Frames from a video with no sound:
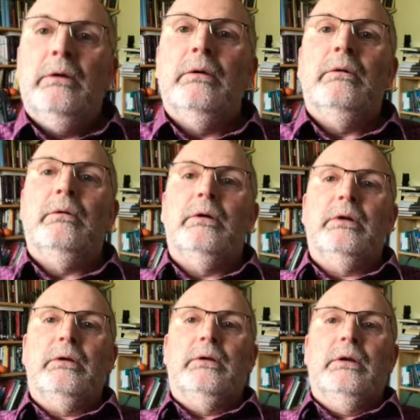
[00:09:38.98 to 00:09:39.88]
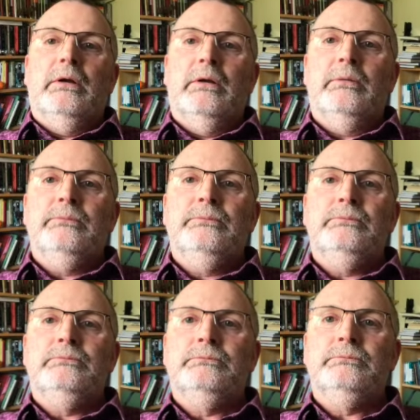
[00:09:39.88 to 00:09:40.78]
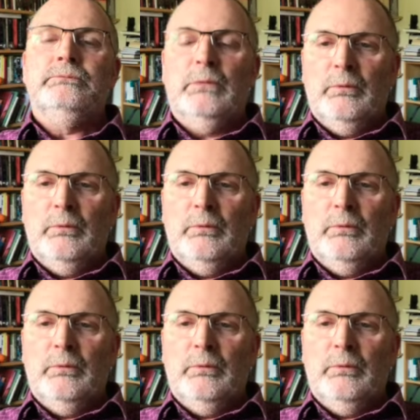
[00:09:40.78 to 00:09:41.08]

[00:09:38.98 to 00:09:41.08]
Right. Um, I'm